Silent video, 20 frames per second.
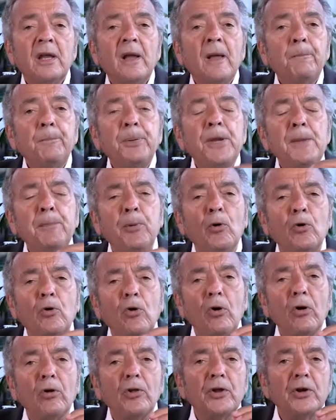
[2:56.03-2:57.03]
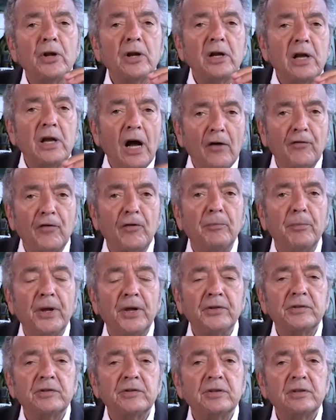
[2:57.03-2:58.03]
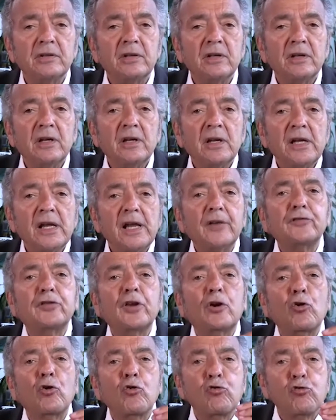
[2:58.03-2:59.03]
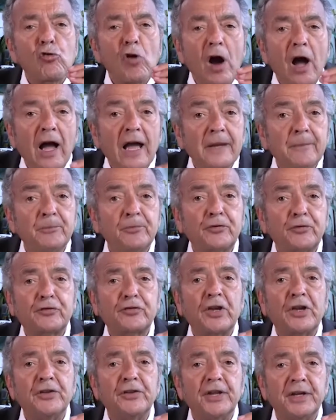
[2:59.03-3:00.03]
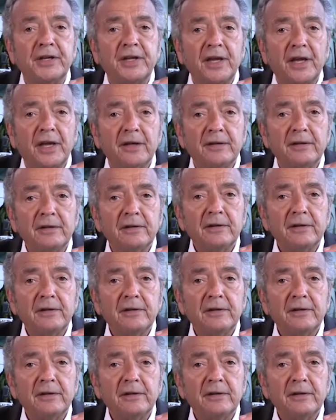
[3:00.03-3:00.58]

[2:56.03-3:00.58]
People call it a government. It's a crime syndicate.